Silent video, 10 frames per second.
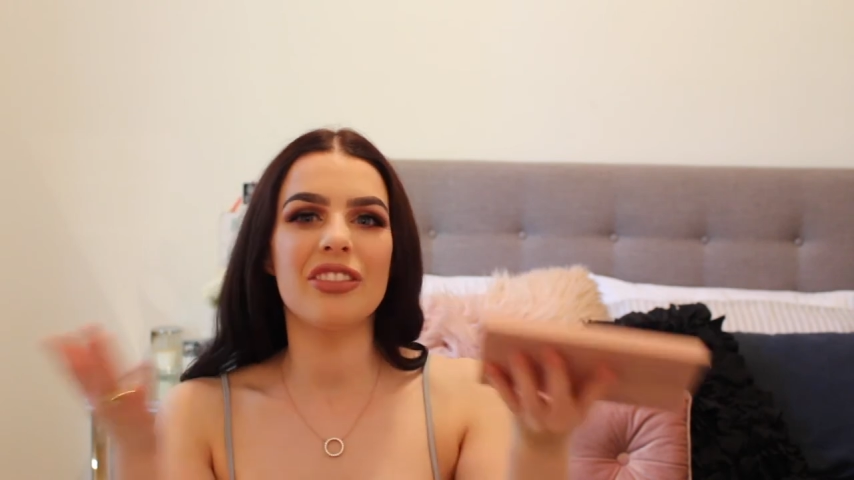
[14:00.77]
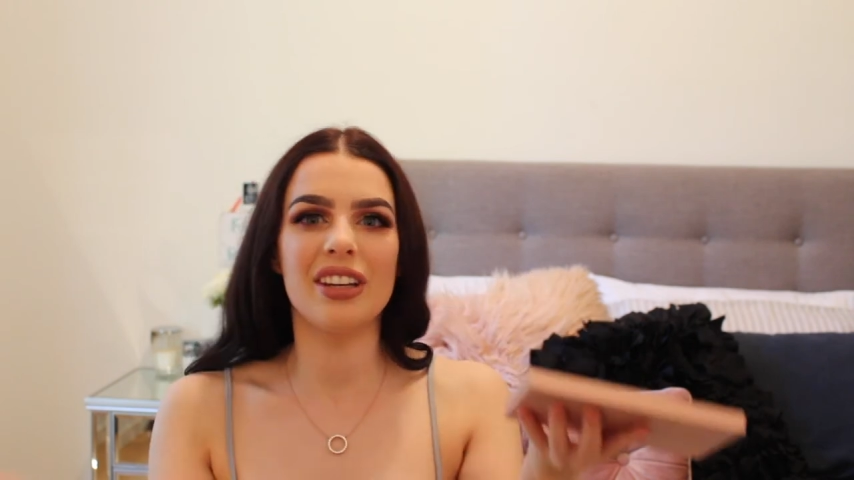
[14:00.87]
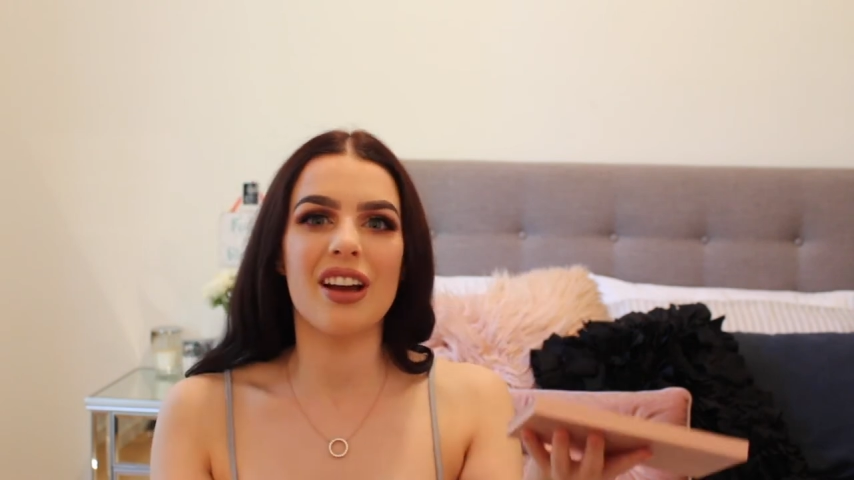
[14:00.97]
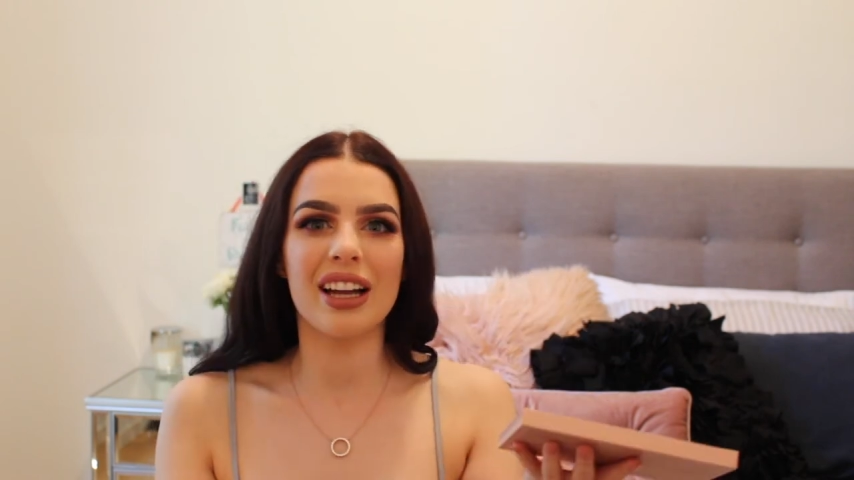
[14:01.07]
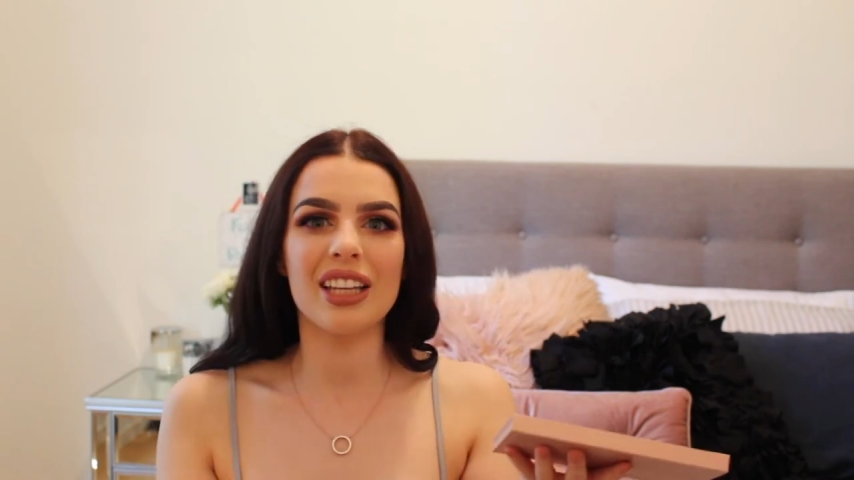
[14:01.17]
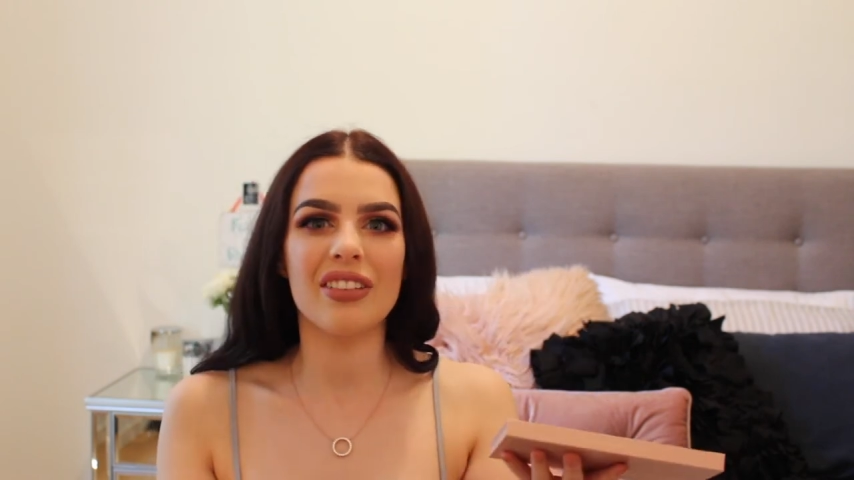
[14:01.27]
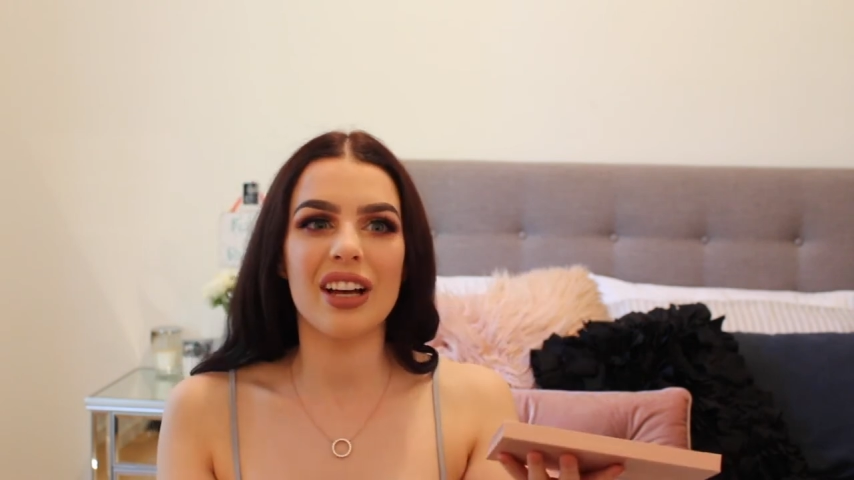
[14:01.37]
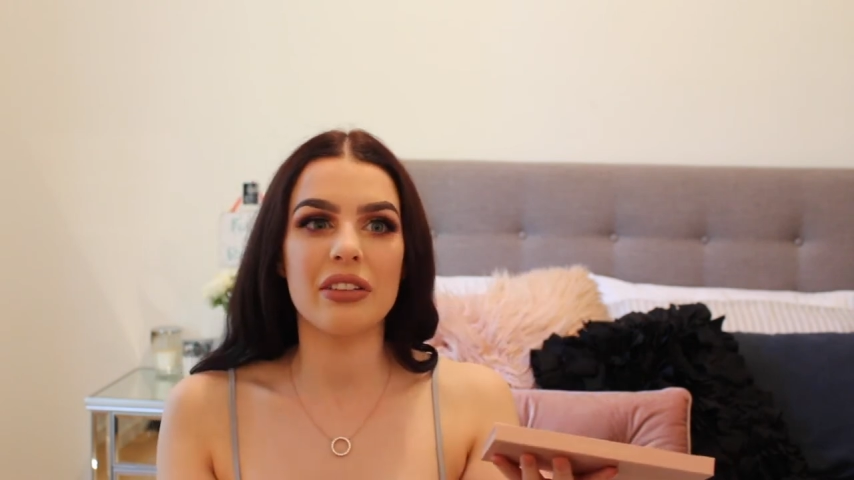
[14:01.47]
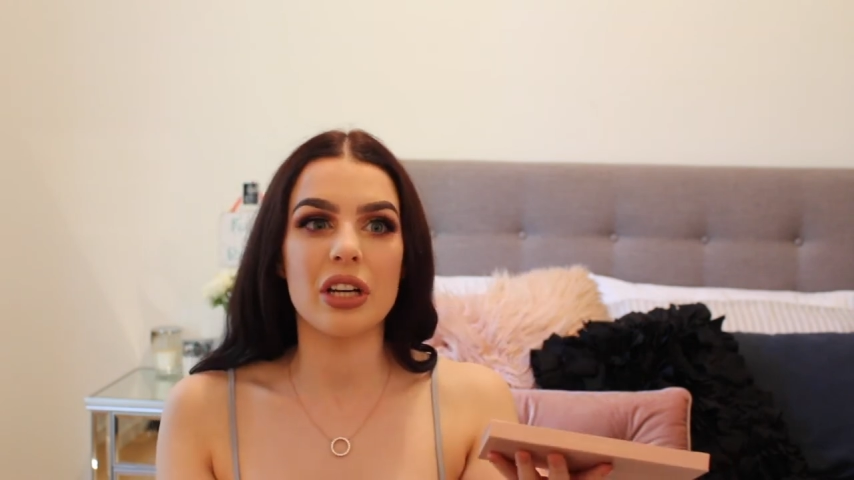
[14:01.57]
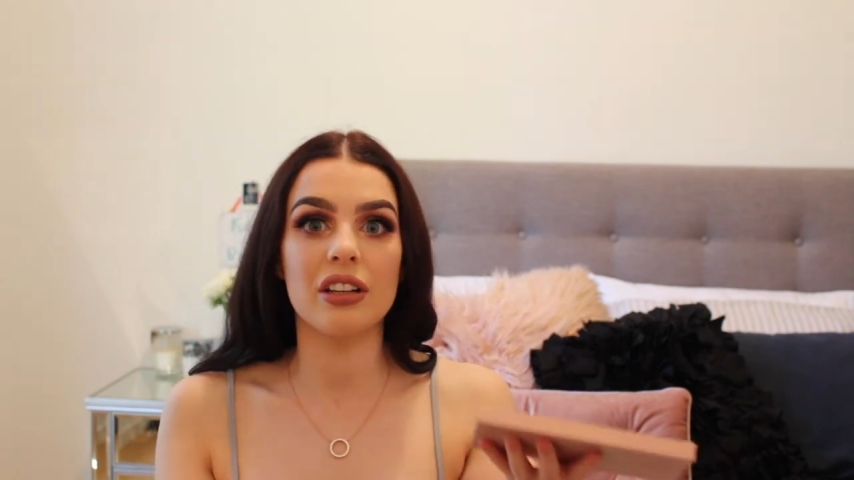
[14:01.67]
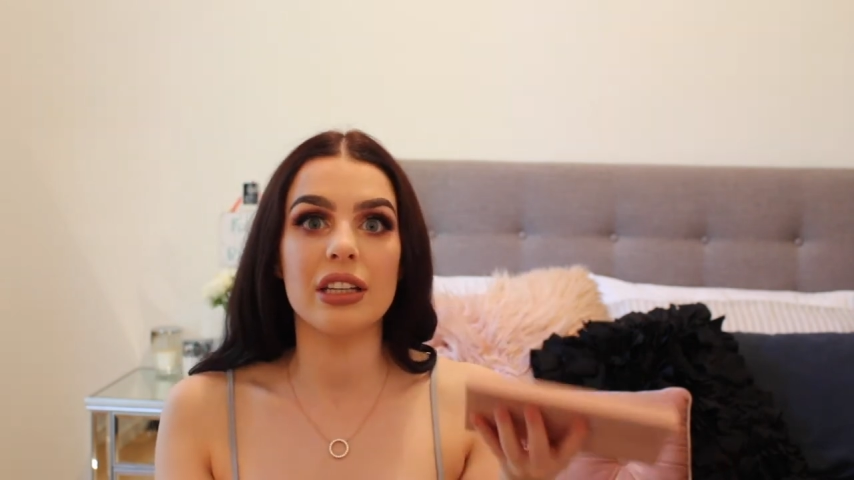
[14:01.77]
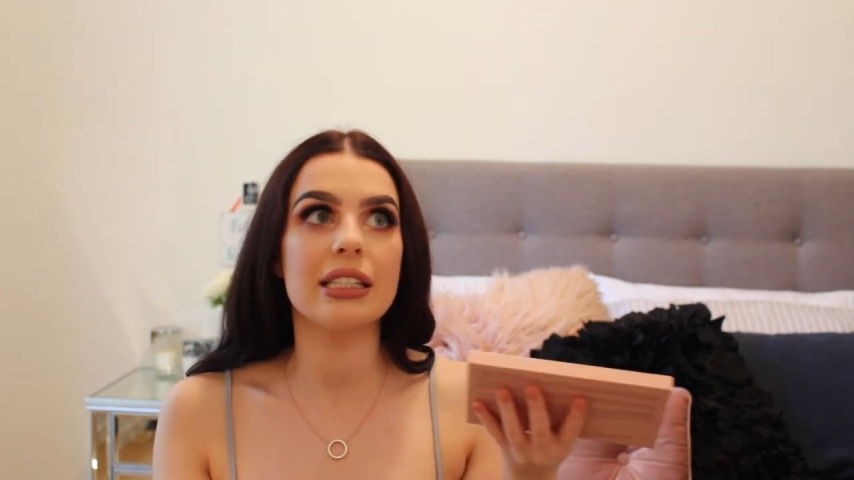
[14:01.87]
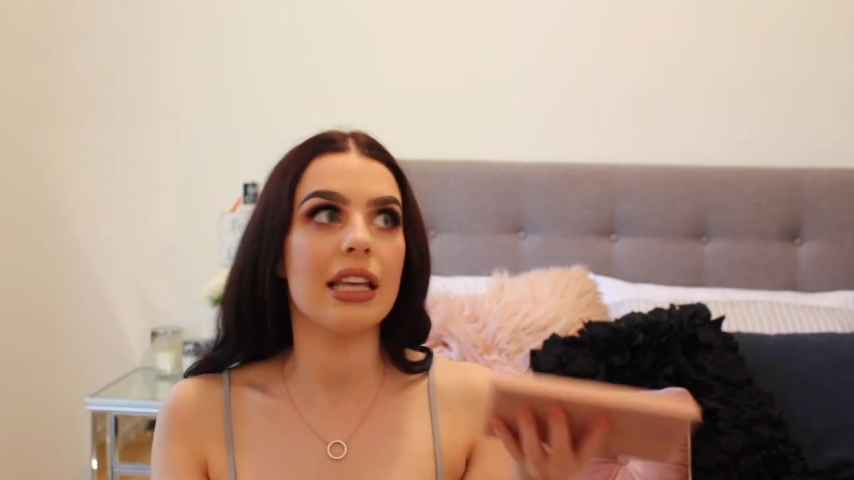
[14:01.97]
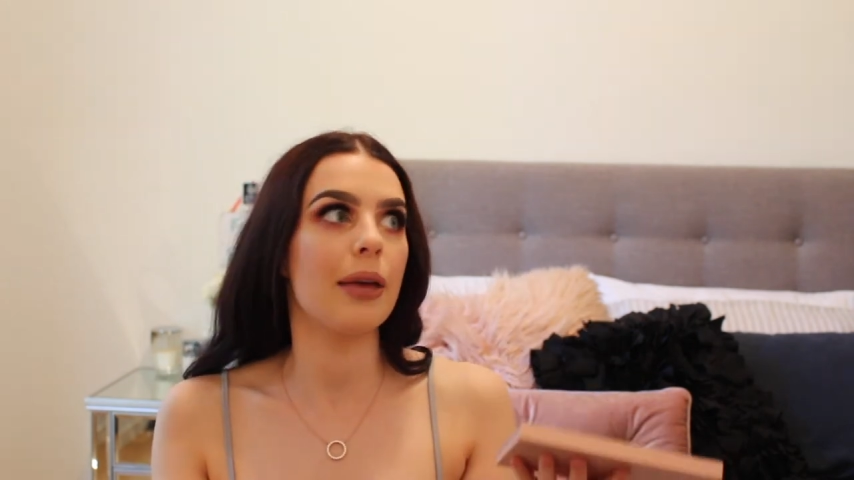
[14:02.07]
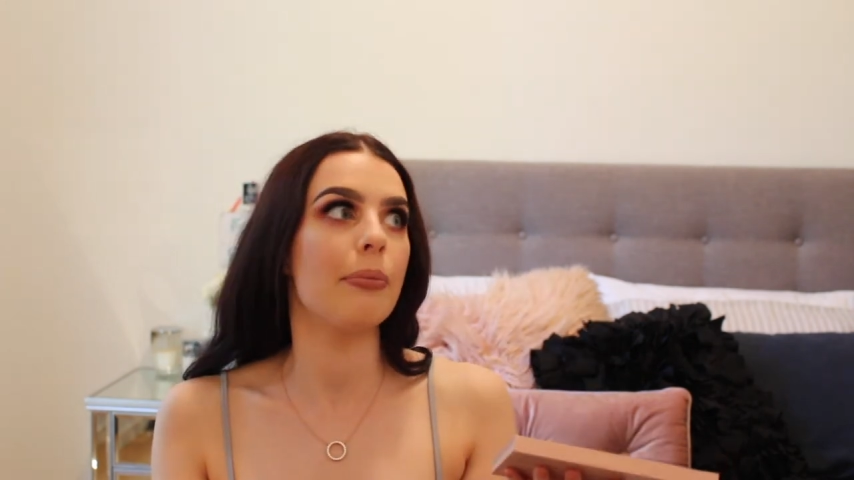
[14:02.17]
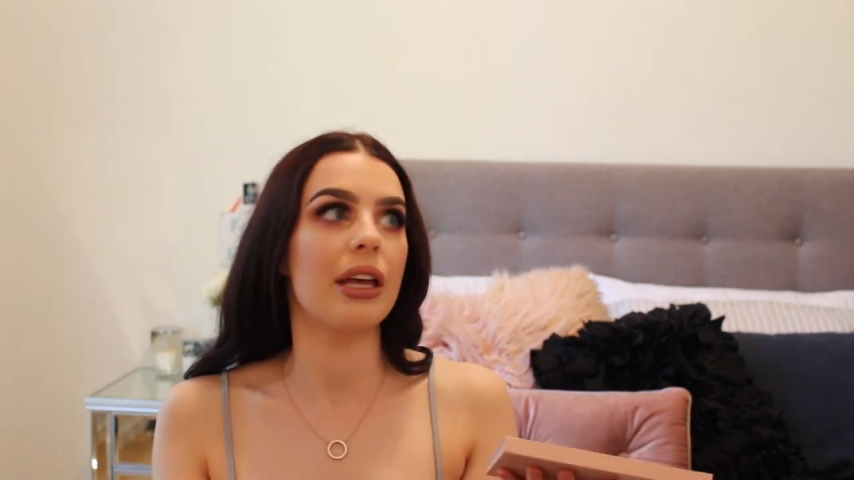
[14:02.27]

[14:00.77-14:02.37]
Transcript: for 95 dollars it